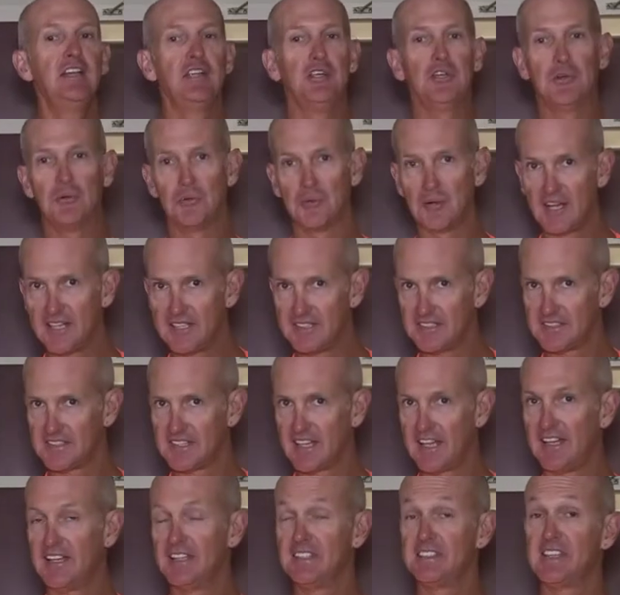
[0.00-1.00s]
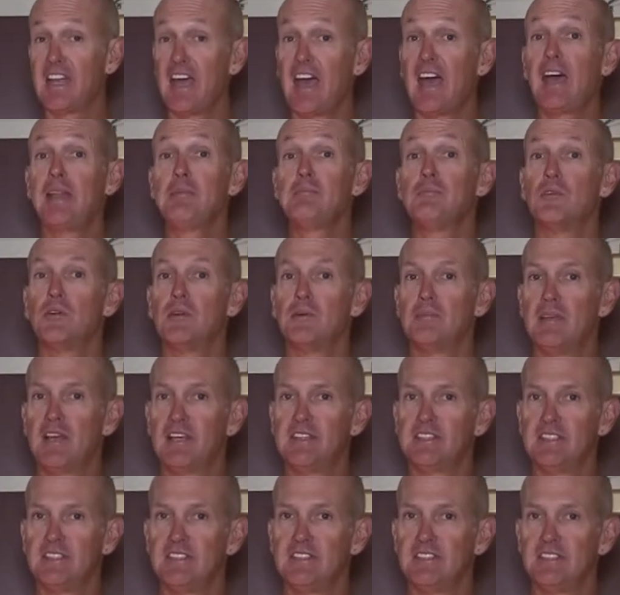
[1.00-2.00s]
your right side has had more
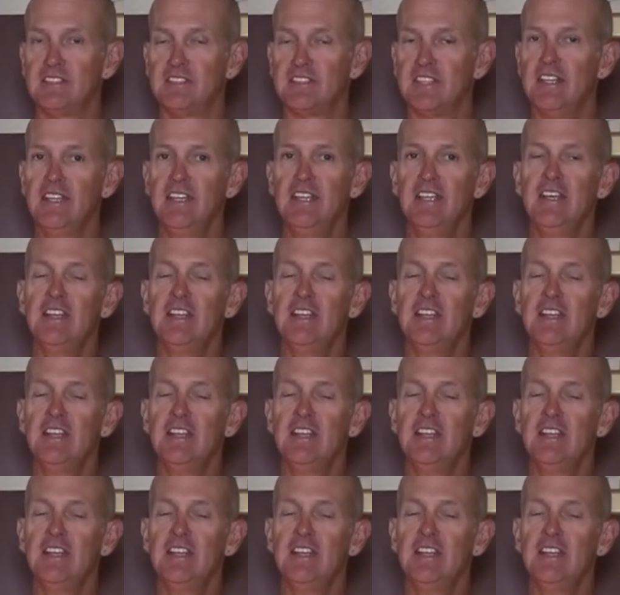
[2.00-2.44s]
messages.